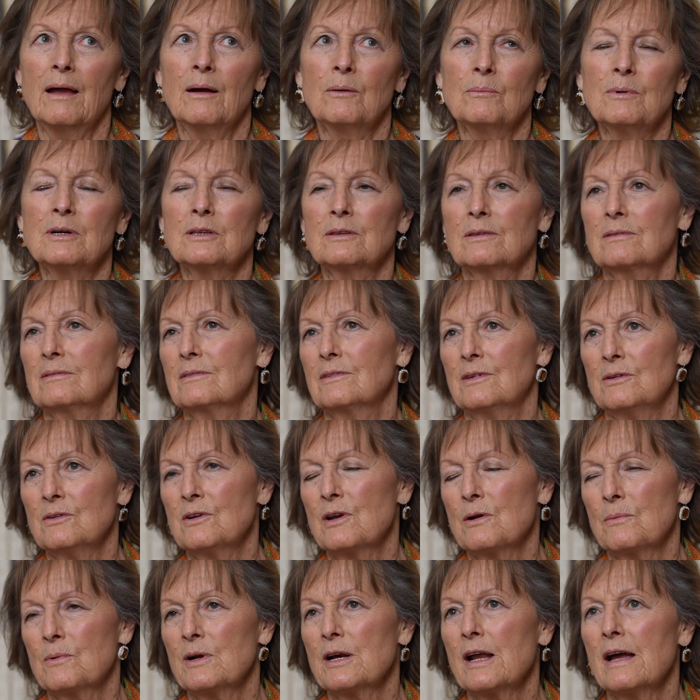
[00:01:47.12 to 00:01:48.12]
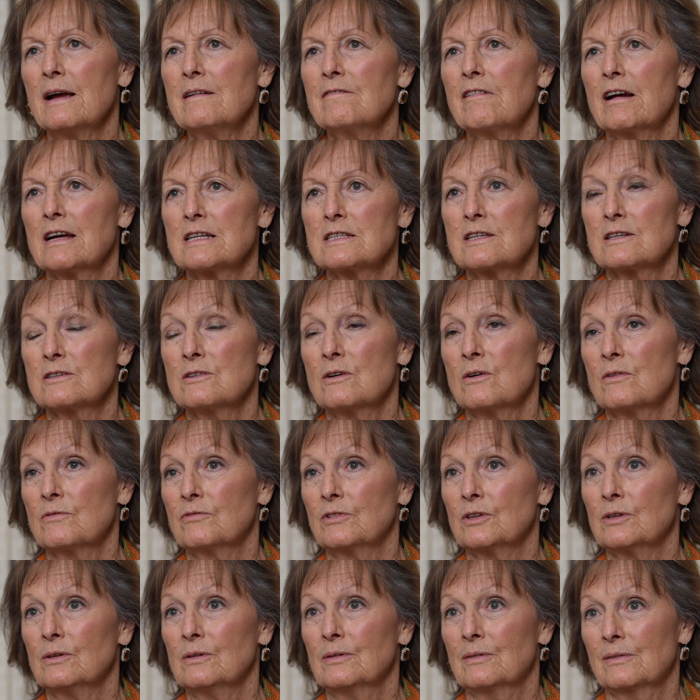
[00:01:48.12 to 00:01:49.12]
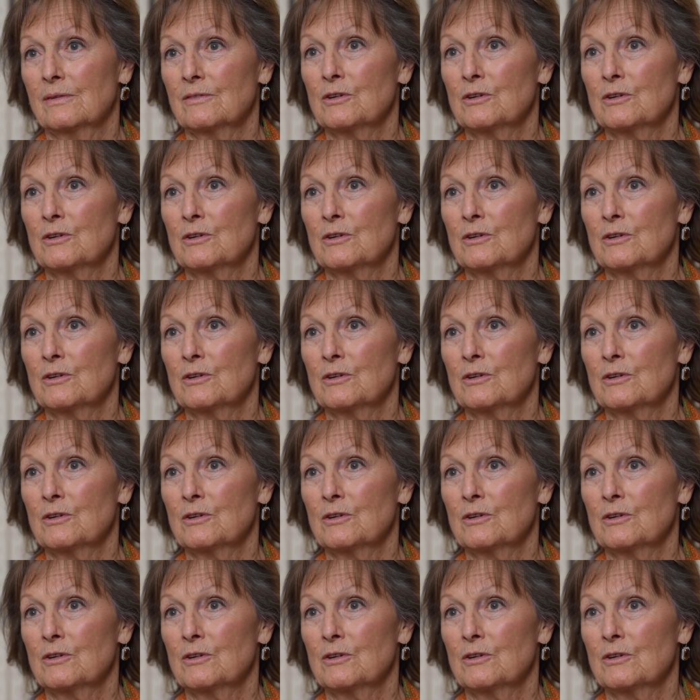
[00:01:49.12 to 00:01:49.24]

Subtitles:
Well, when I write a novel,